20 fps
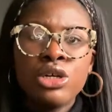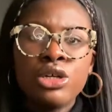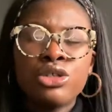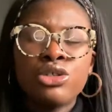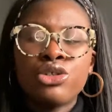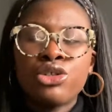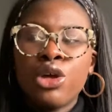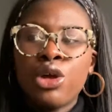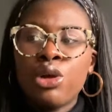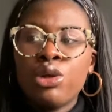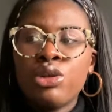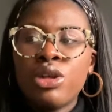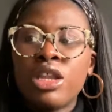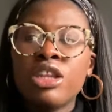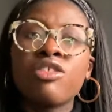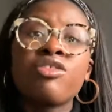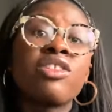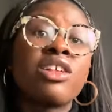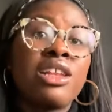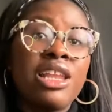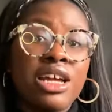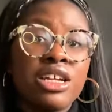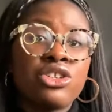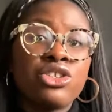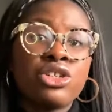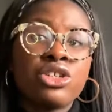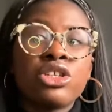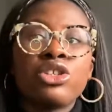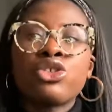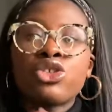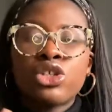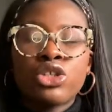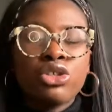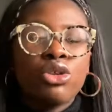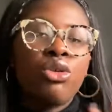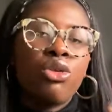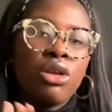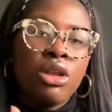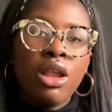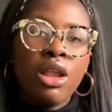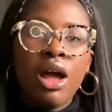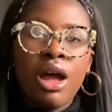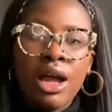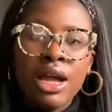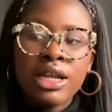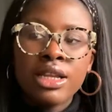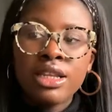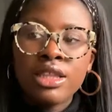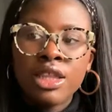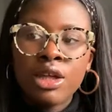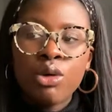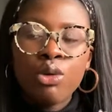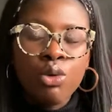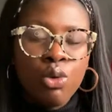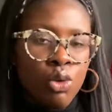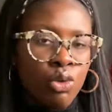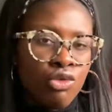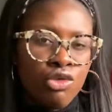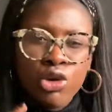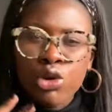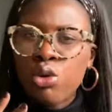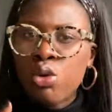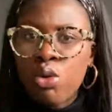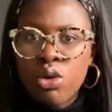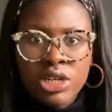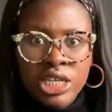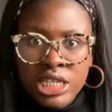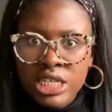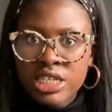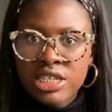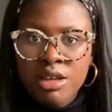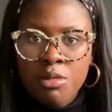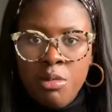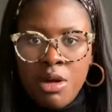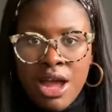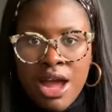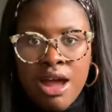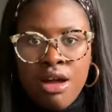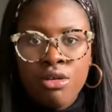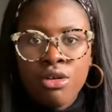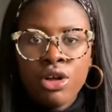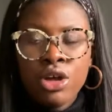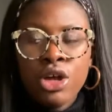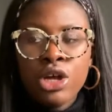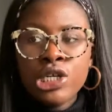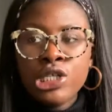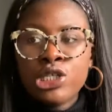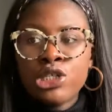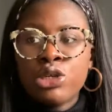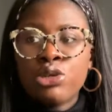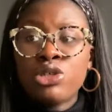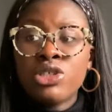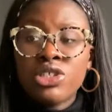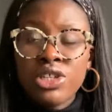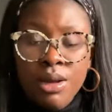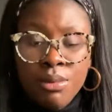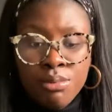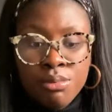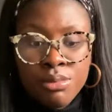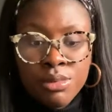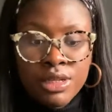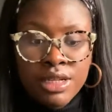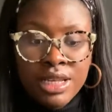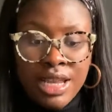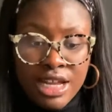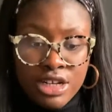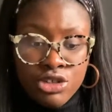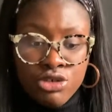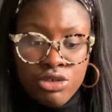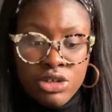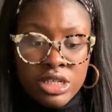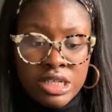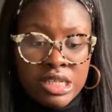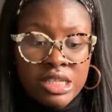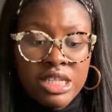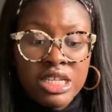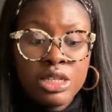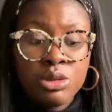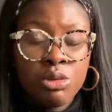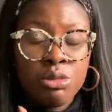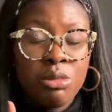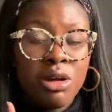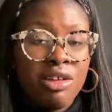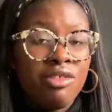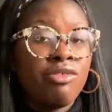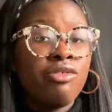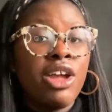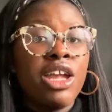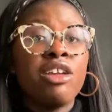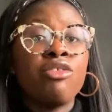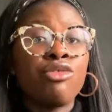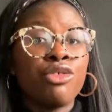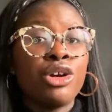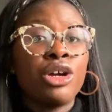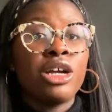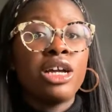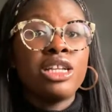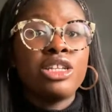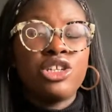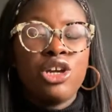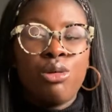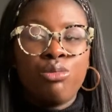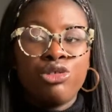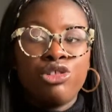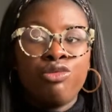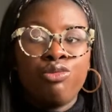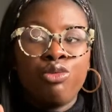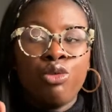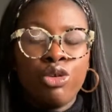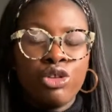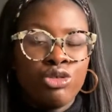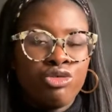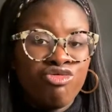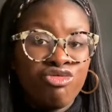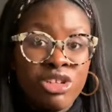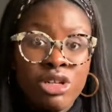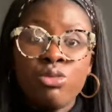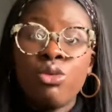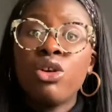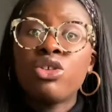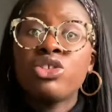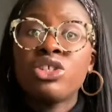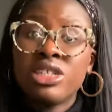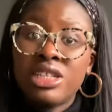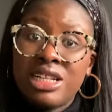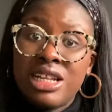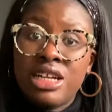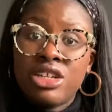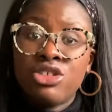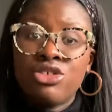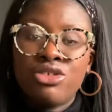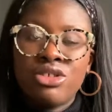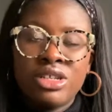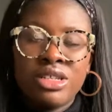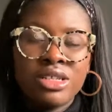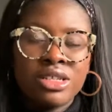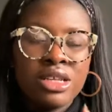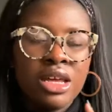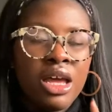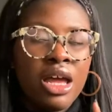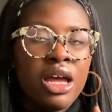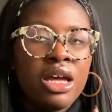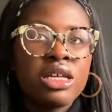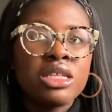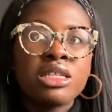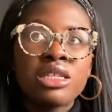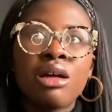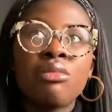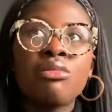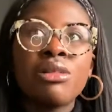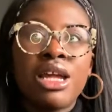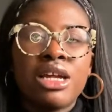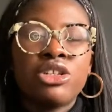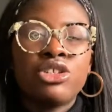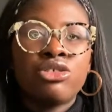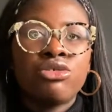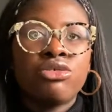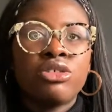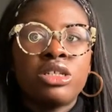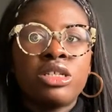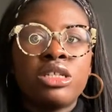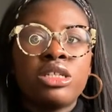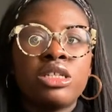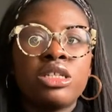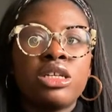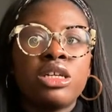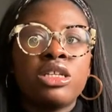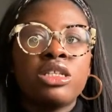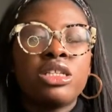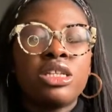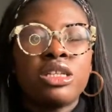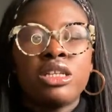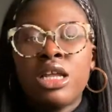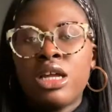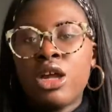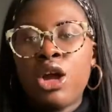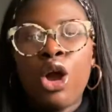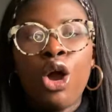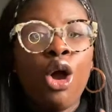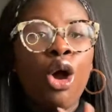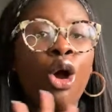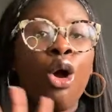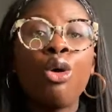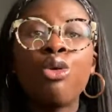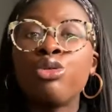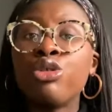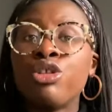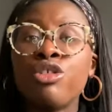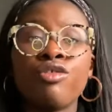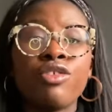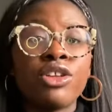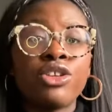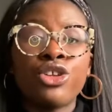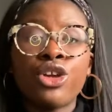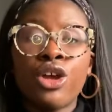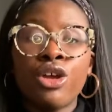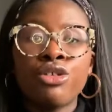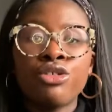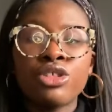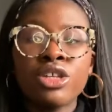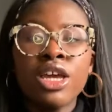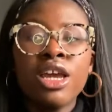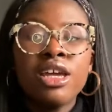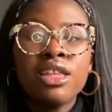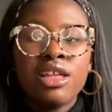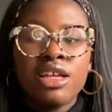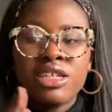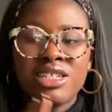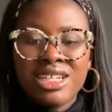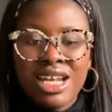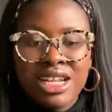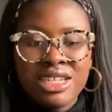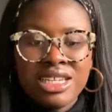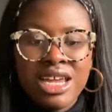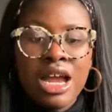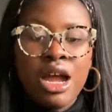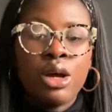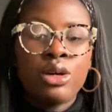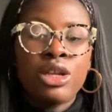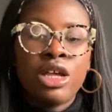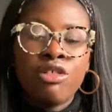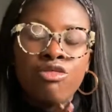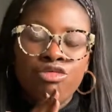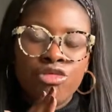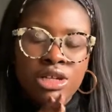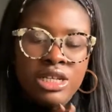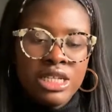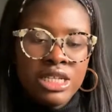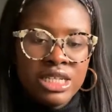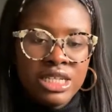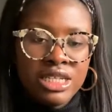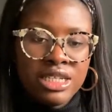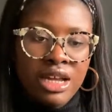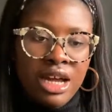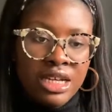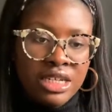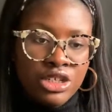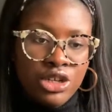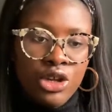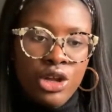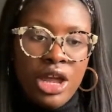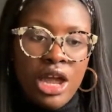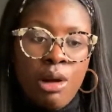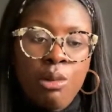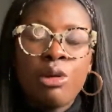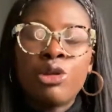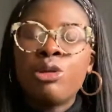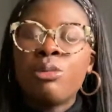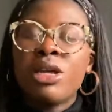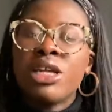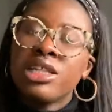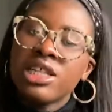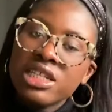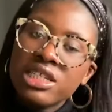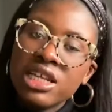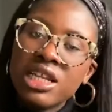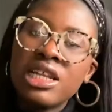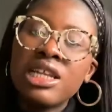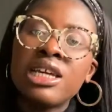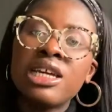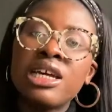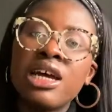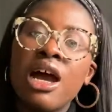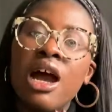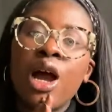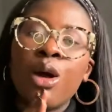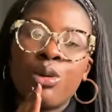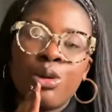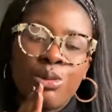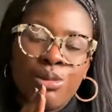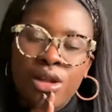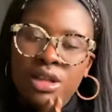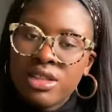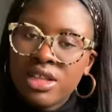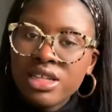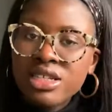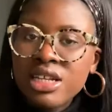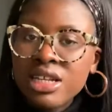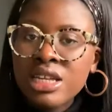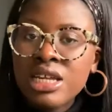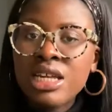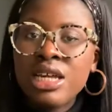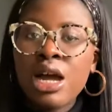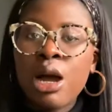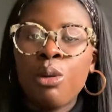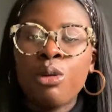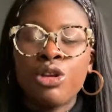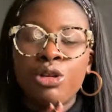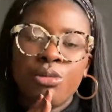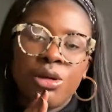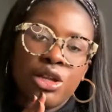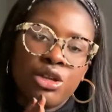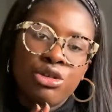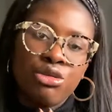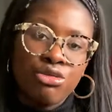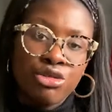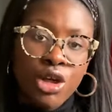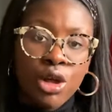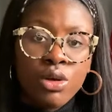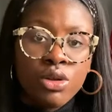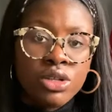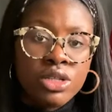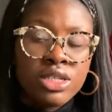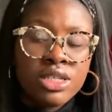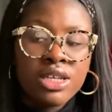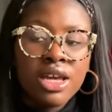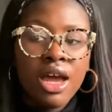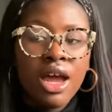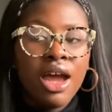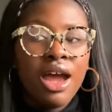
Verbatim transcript: So none of the lectures are just online, they're all recorded somehow. So some lecturers, and these were my favourite in terms of re-watching lecturers, some lecturers did like whole new videos. They sat down and really decided, okay, I want to make this clear, I want to make this clear, I want to make new notes.